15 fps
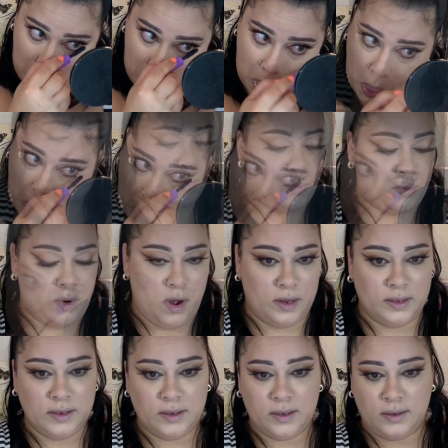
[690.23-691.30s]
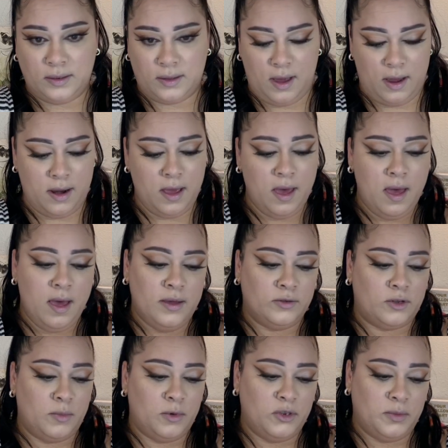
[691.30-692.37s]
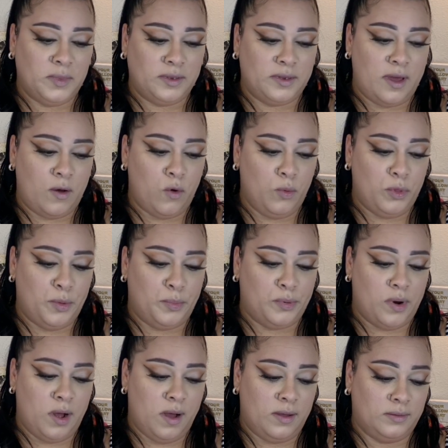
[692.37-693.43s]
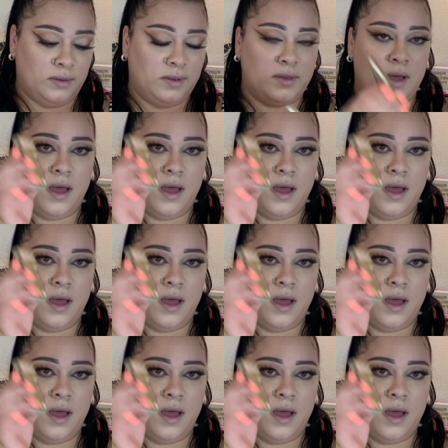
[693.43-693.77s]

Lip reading: I'm gonna bronze the skin. So I'm using my Take Home the Bronze